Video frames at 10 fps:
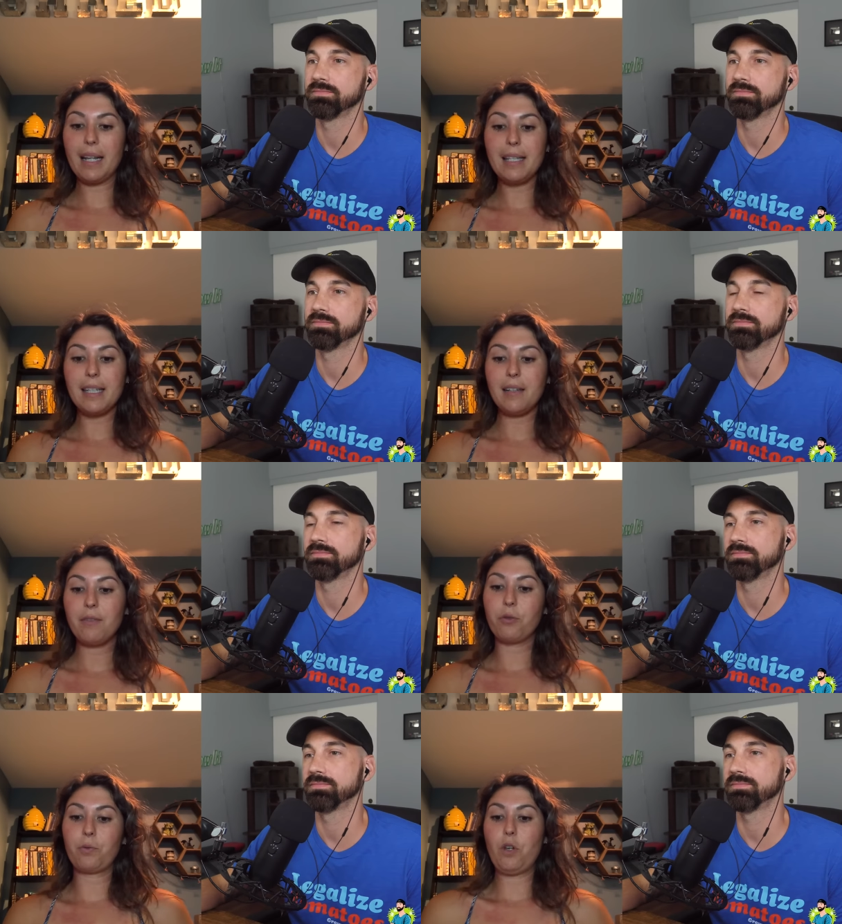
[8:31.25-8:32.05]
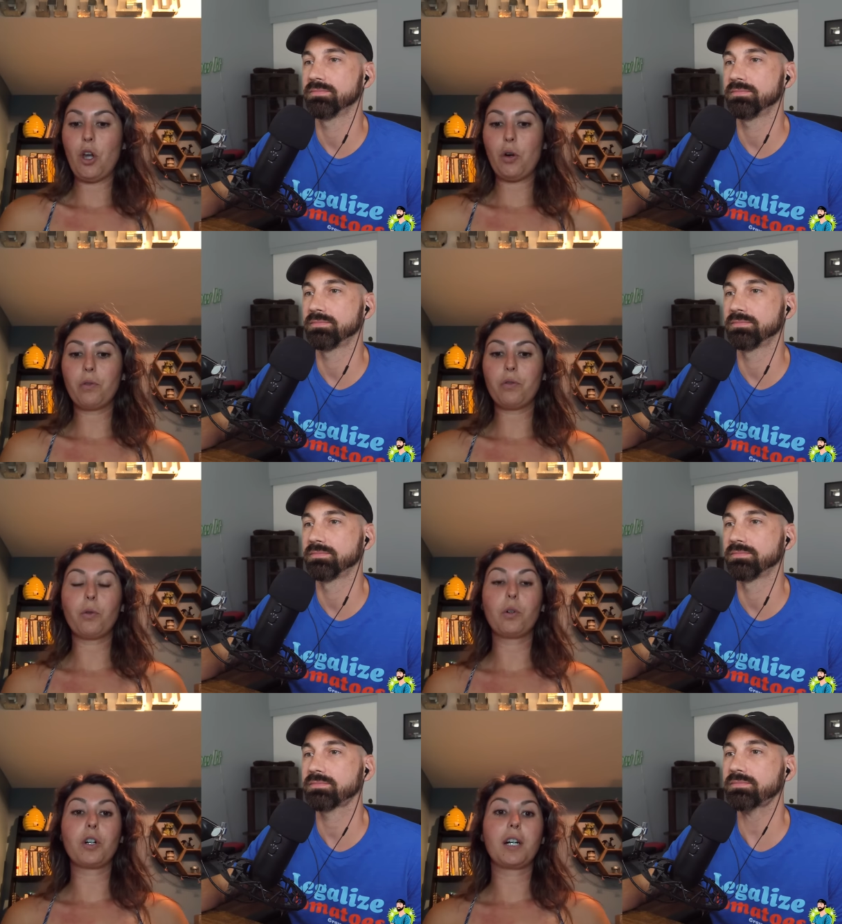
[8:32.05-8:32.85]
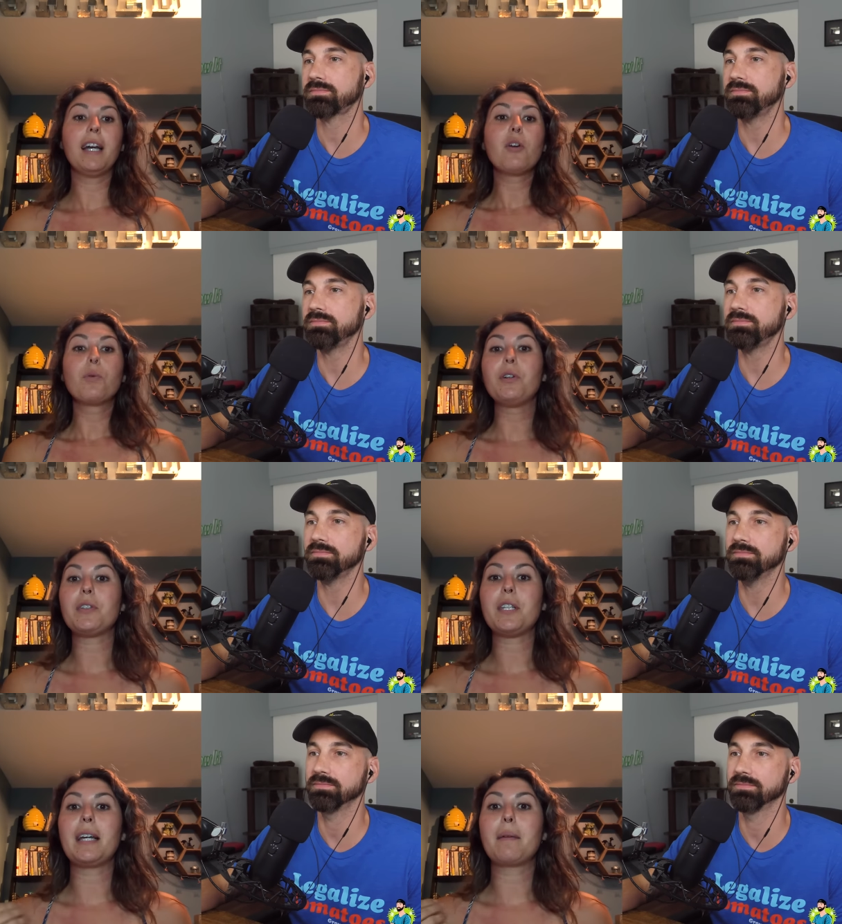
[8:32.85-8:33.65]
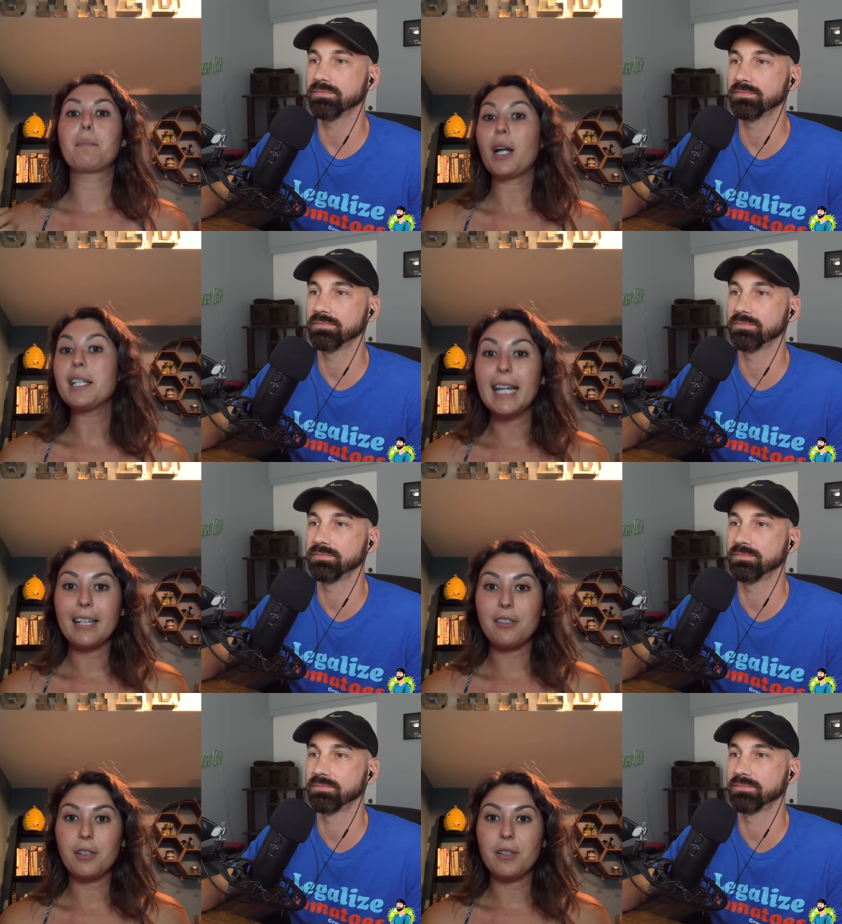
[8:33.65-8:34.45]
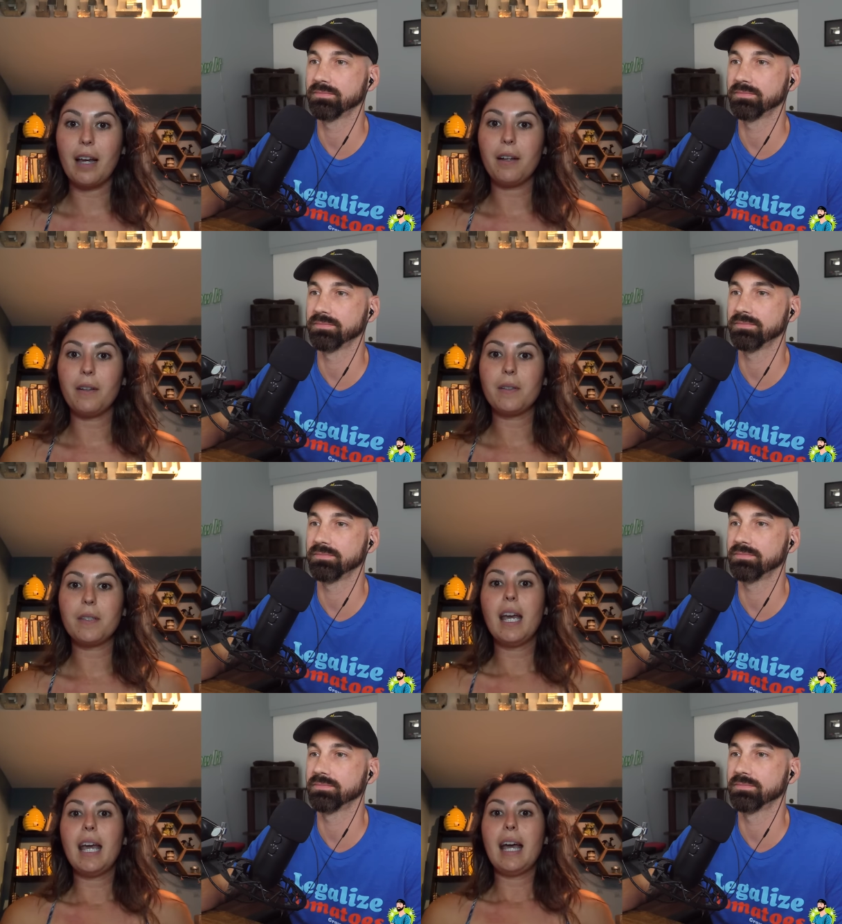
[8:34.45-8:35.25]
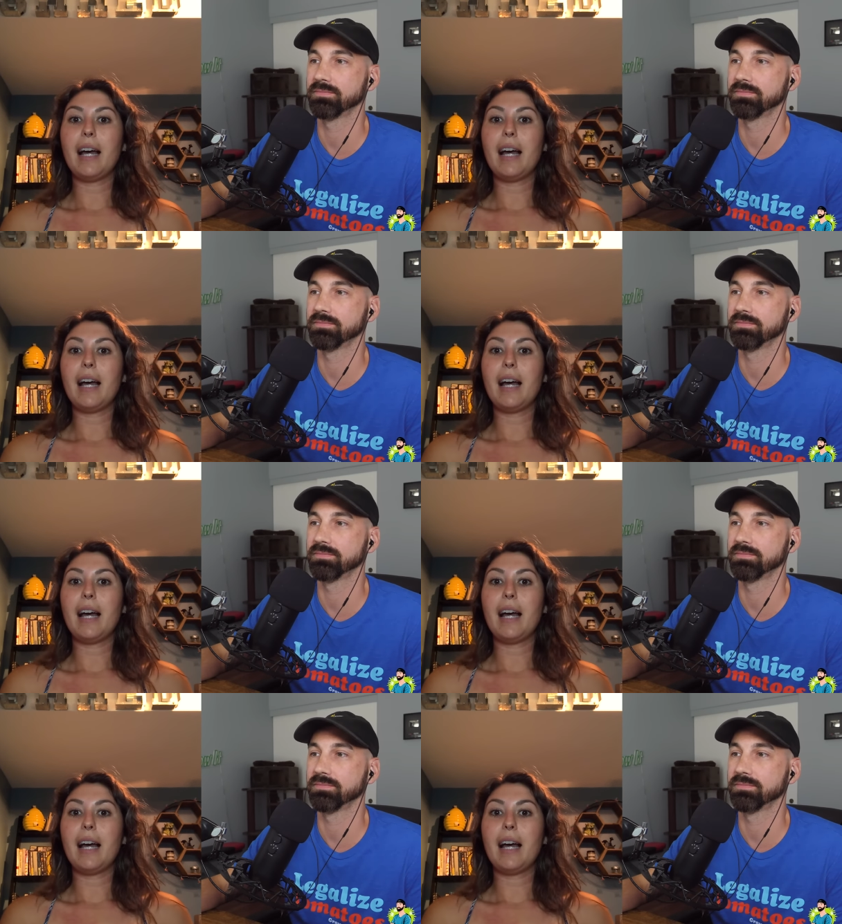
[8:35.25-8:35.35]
Speaker 1: medicine, known for reducing breast cancer cells,